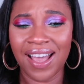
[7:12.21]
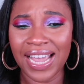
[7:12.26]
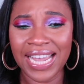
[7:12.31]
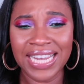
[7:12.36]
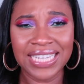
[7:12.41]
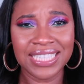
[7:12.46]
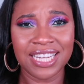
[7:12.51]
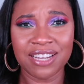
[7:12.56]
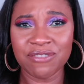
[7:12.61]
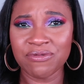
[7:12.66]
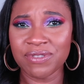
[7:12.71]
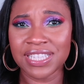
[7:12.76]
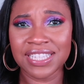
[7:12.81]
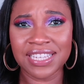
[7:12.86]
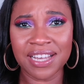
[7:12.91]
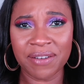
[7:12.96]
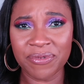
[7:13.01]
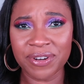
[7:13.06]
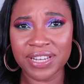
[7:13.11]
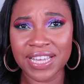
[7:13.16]
I ain't done with
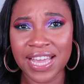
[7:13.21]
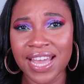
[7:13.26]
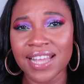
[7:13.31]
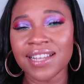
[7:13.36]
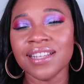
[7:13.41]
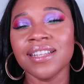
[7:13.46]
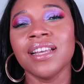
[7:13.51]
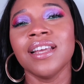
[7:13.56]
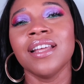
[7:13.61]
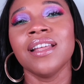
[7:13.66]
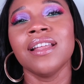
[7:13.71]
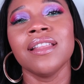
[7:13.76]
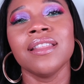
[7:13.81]
summer yet.